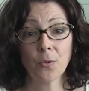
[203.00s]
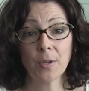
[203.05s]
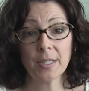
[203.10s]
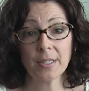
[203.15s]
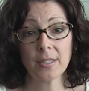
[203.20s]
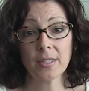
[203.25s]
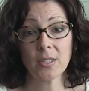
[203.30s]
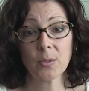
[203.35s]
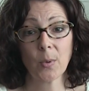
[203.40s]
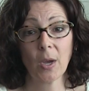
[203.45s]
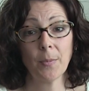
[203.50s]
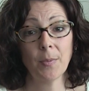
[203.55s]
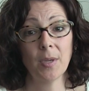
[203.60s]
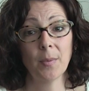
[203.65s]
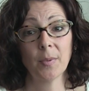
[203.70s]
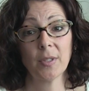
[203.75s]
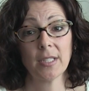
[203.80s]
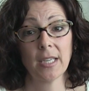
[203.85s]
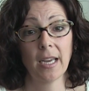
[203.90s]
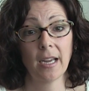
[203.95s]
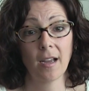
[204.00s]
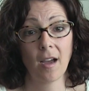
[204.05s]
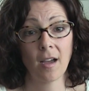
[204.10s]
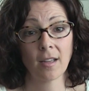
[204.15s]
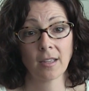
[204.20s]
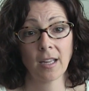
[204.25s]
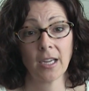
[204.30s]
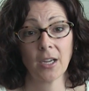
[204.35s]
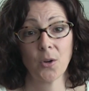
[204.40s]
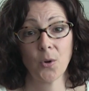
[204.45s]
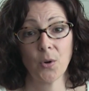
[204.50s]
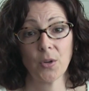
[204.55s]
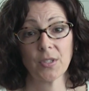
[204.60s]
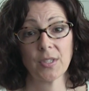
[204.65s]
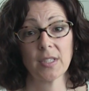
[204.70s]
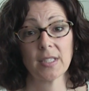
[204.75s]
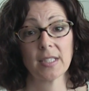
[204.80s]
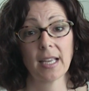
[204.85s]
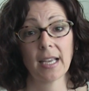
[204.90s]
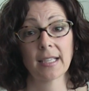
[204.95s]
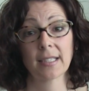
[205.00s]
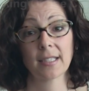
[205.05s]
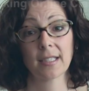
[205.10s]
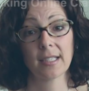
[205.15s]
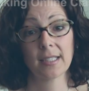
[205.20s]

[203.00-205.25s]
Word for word: reasons why people take online courses as